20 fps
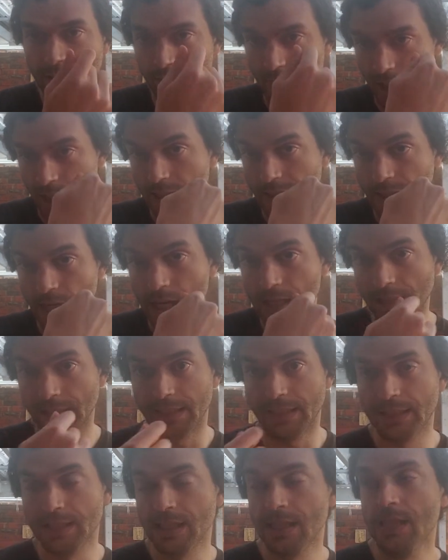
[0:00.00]
behind the
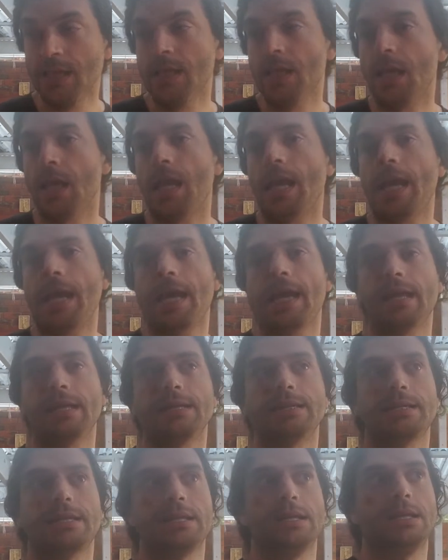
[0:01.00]
eyelid,
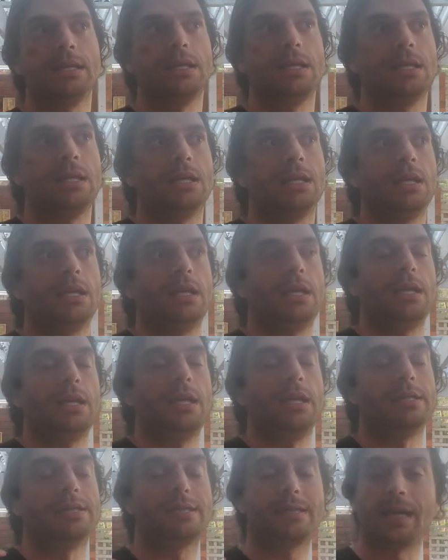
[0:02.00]
and
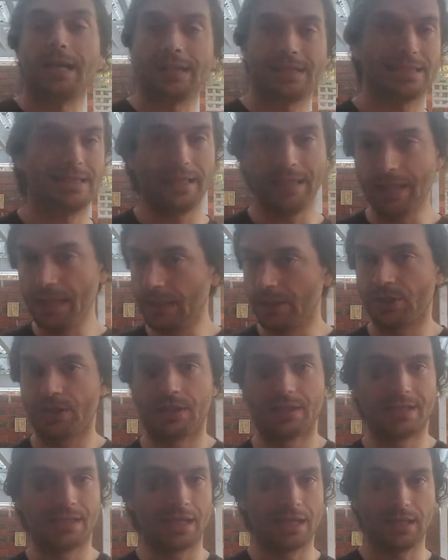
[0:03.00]
it starts to itch. It
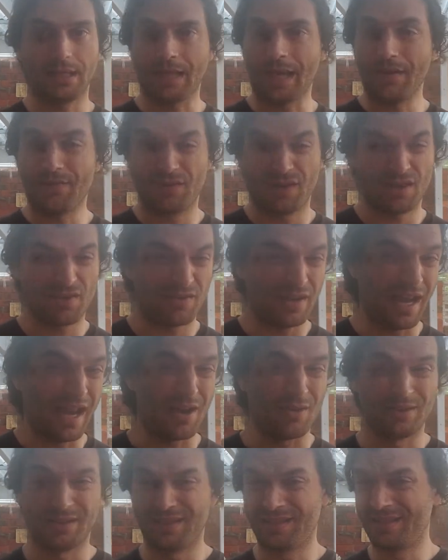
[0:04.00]
starts like every 3
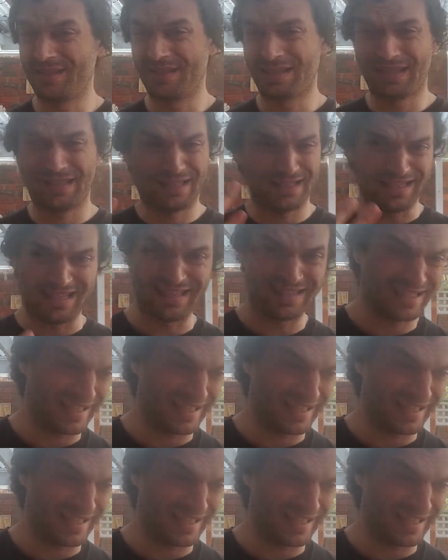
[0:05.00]
hours, it starts to